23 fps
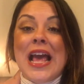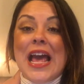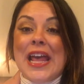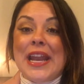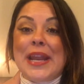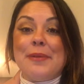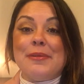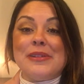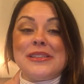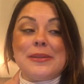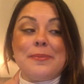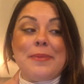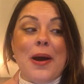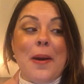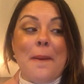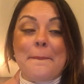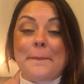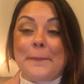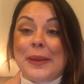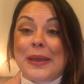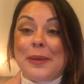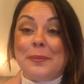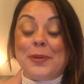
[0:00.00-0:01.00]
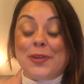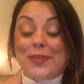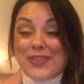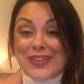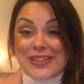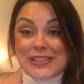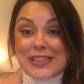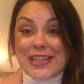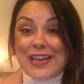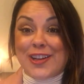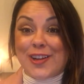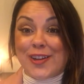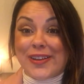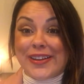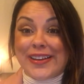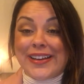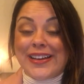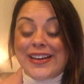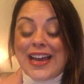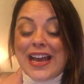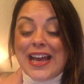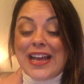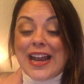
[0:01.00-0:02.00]
and it was about me moving to
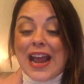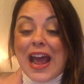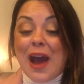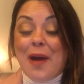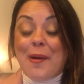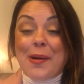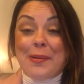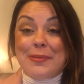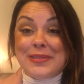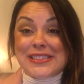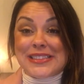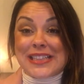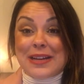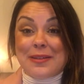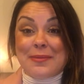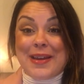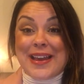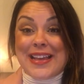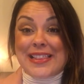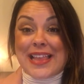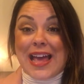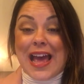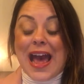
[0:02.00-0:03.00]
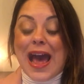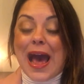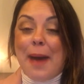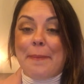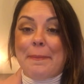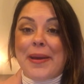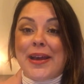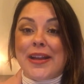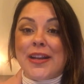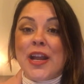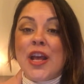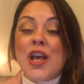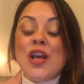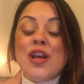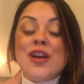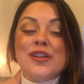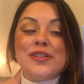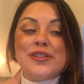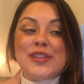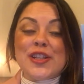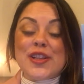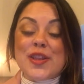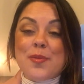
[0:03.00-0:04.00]
Italy and how I was gonna make that happen.
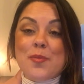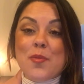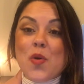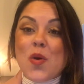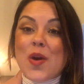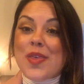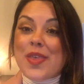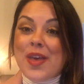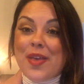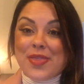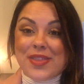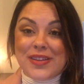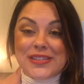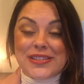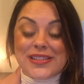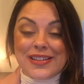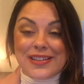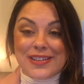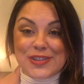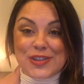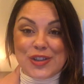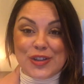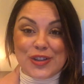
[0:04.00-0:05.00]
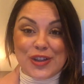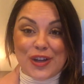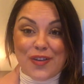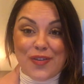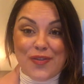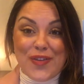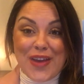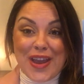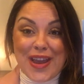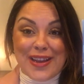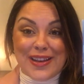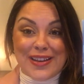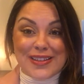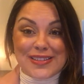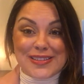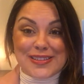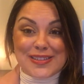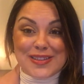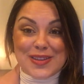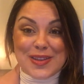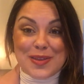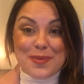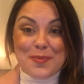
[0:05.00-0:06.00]
So the more that these things are in your
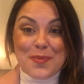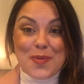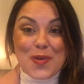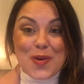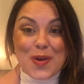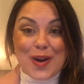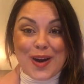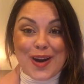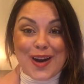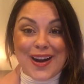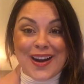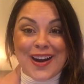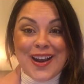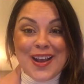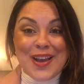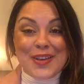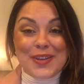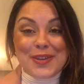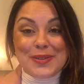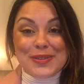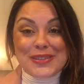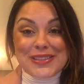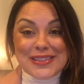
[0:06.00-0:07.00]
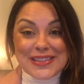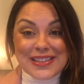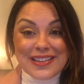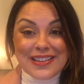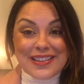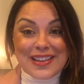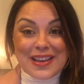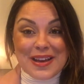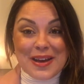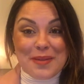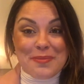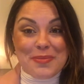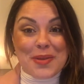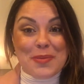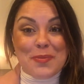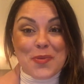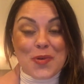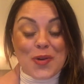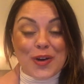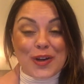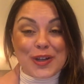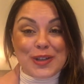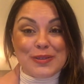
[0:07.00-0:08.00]
face, the more you see them, the
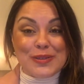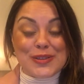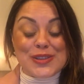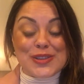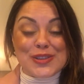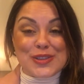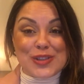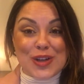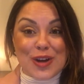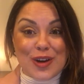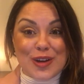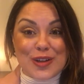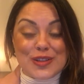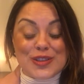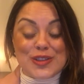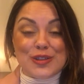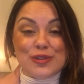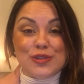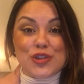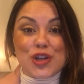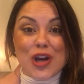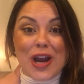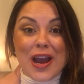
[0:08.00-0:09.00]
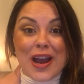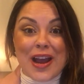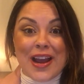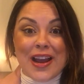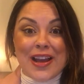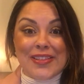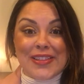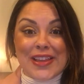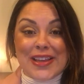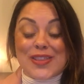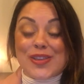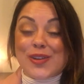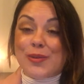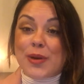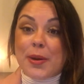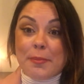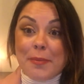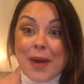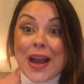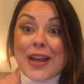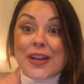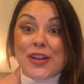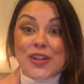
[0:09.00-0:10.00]
more you start to try, like the
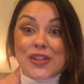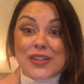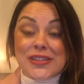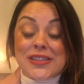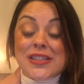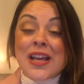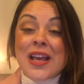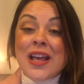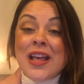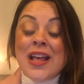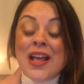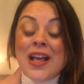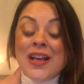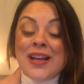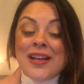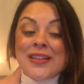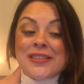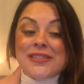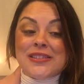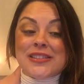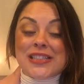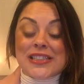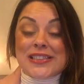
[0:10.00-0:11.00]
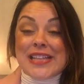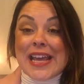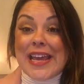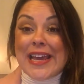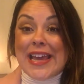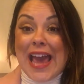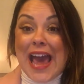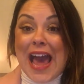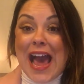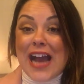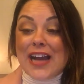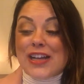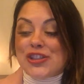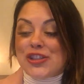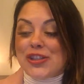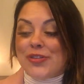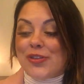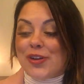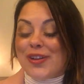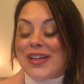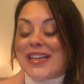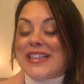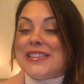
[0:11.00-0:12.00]
reminders to take
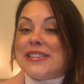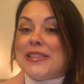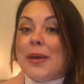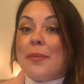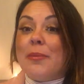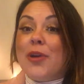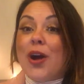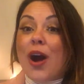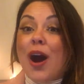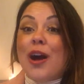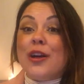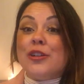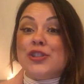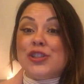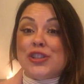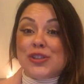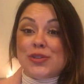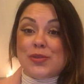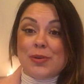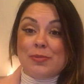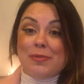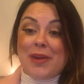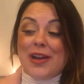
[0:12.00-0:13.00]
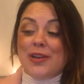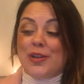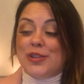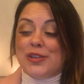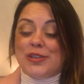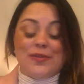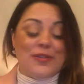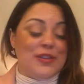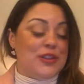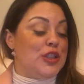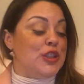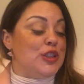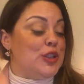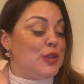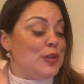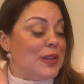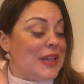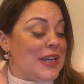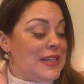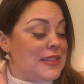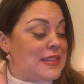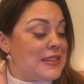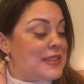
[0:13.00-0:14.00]
action. They're like subconscious reminders of a to-do
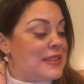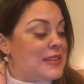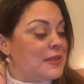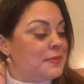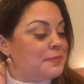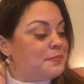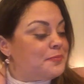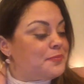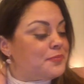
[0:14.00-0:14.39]
list.